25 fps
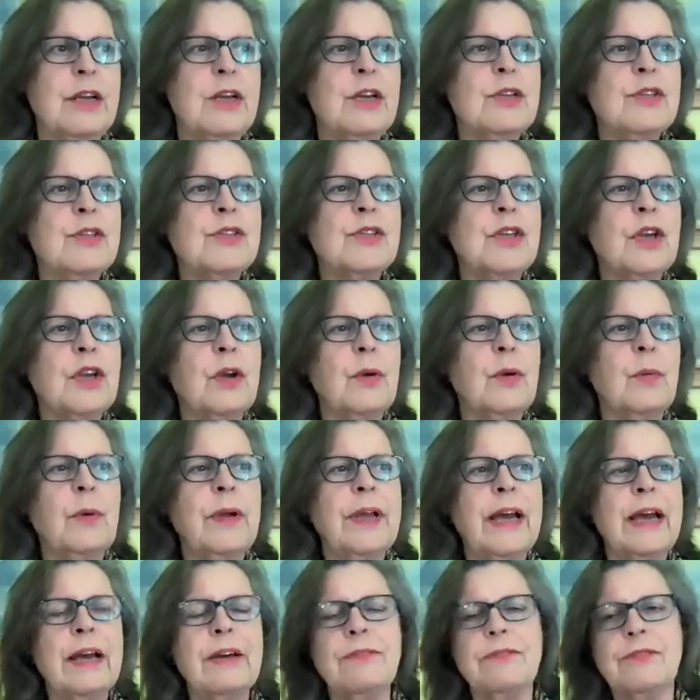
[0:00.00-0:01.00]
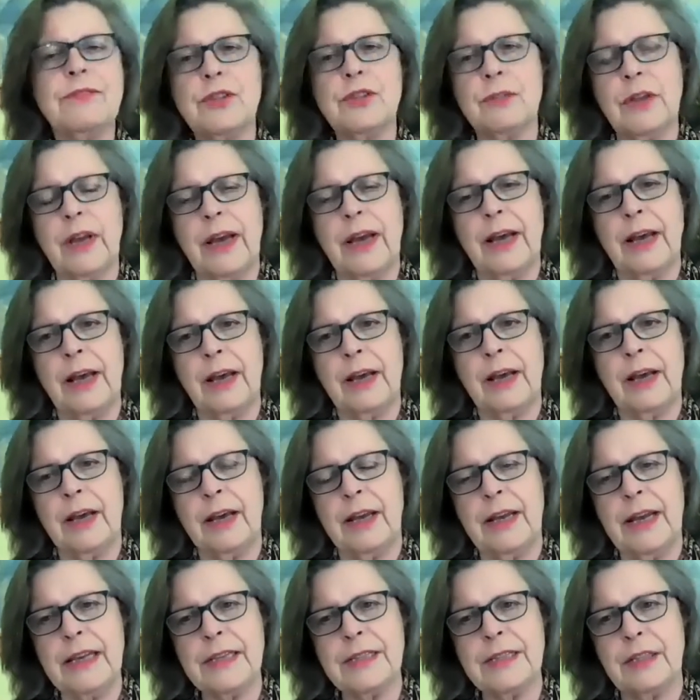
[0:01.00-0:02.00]
So we have
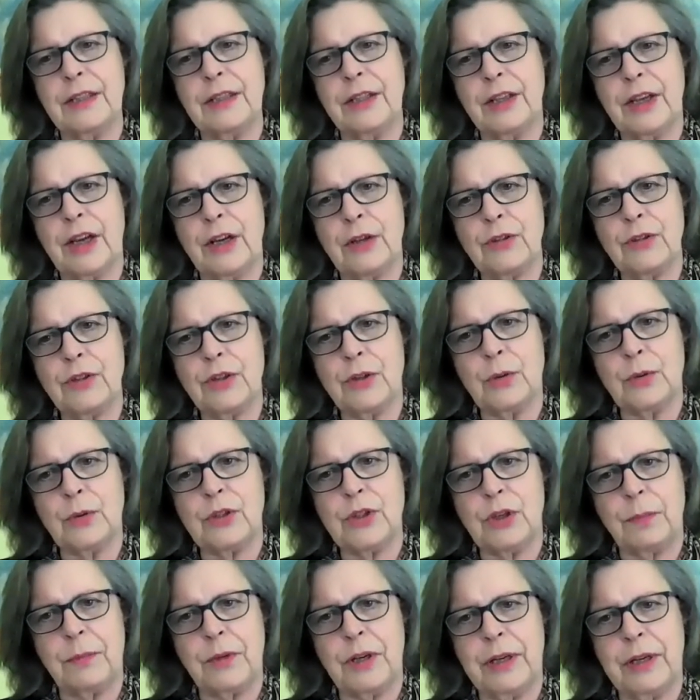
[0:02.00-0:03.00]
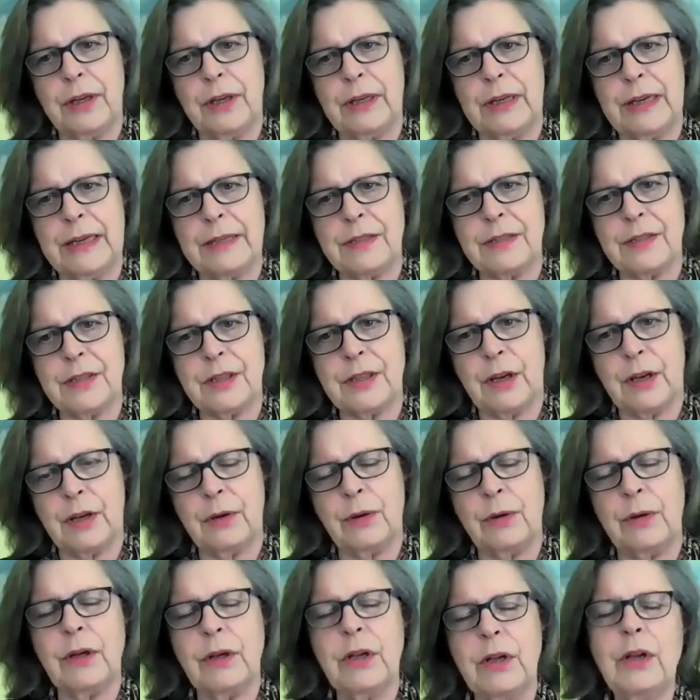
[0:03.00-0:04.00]
an excellent coach called Dominic
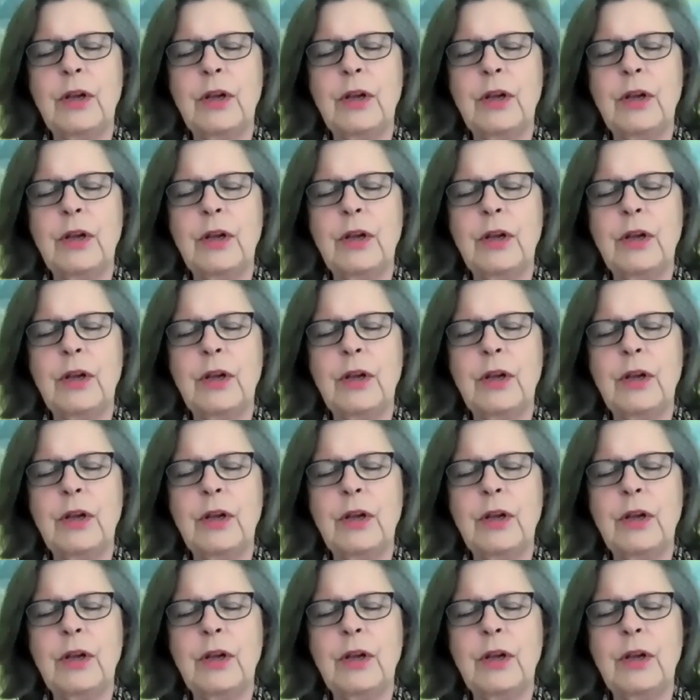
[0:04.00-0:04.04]
Colenso